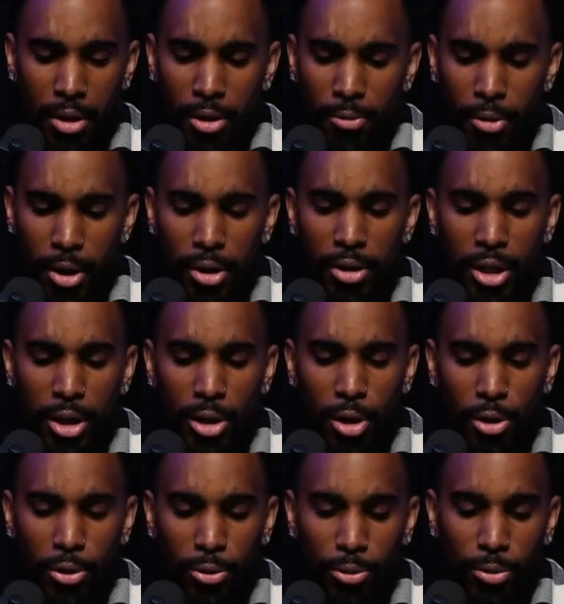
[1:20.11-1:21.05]
Rather than
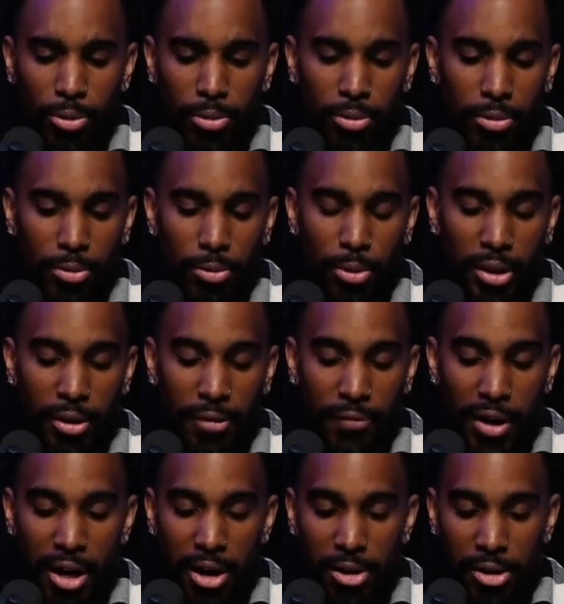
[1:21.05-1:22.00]
go through with the
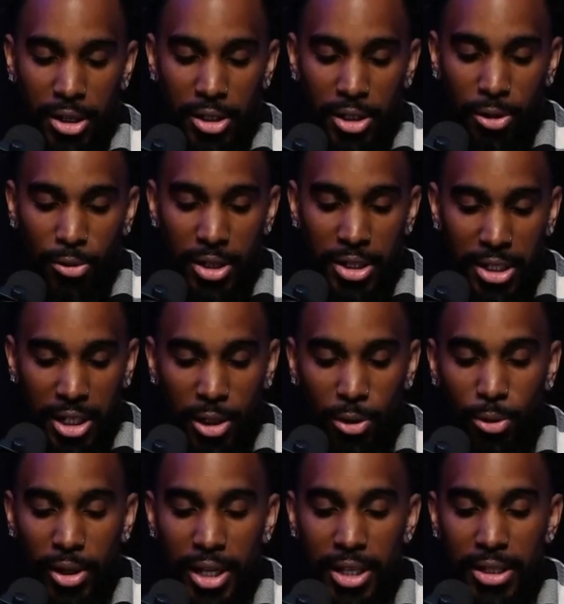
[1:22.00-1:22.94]
firings, Quincy
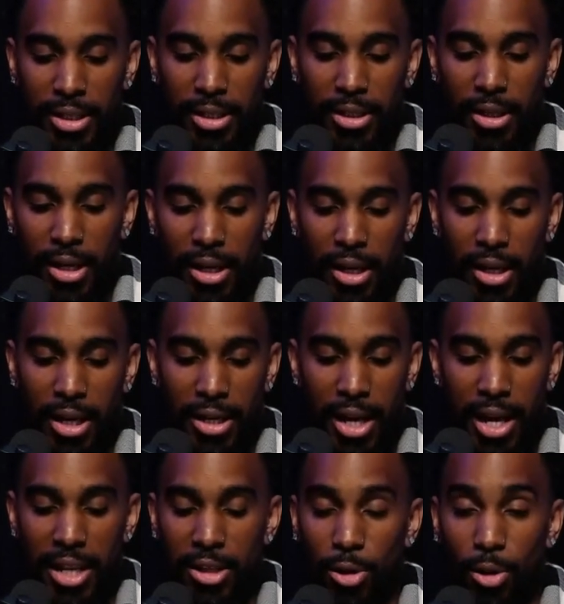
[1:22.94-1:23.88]
quits and
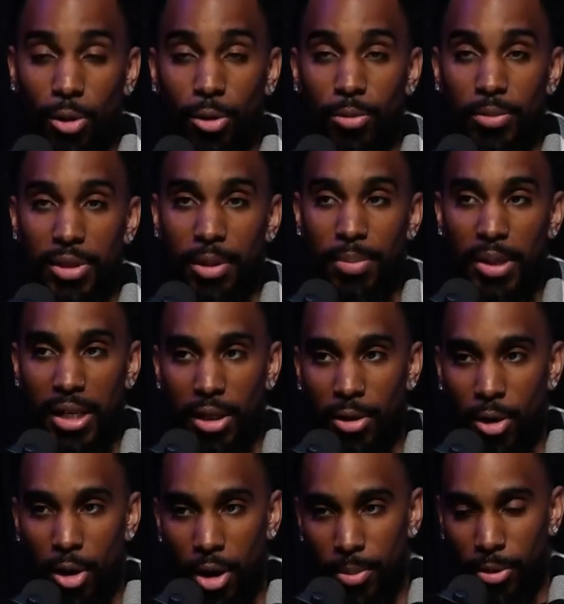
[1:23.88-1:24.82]
heads home to be
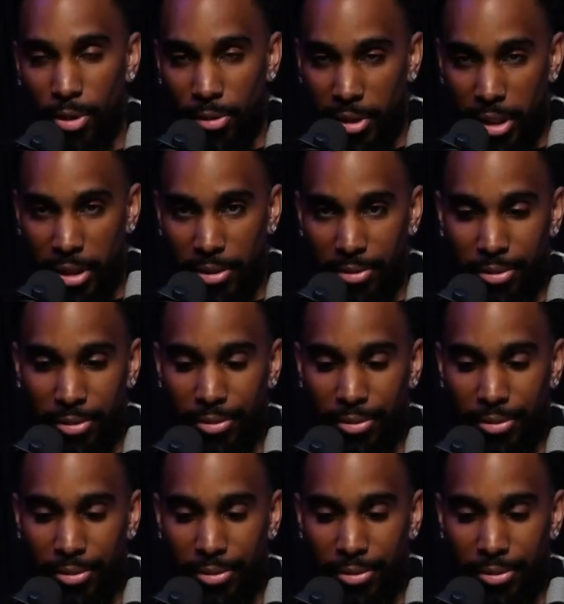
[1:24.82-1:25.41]
heartbroken.